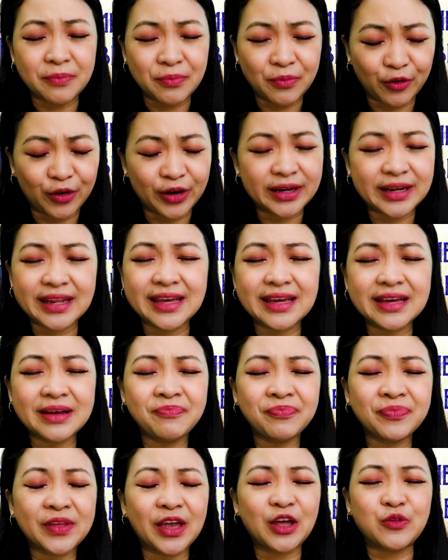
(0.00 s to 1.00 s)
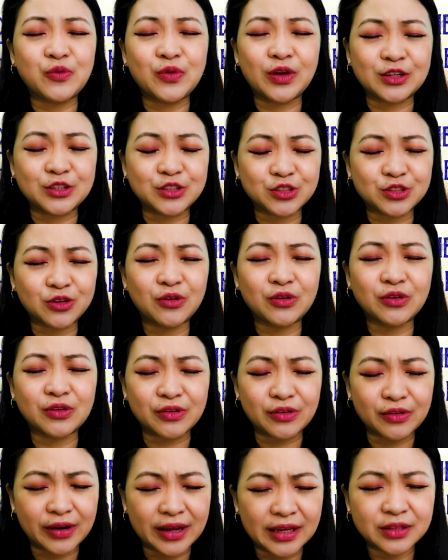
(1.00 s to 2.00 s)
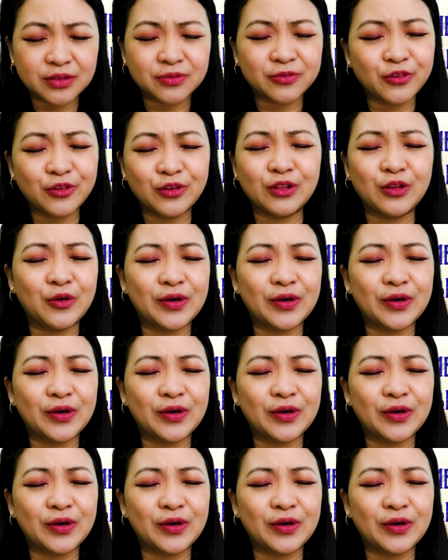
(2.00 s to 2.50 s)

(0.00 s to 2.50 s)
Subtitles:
morning, and we are so grateful,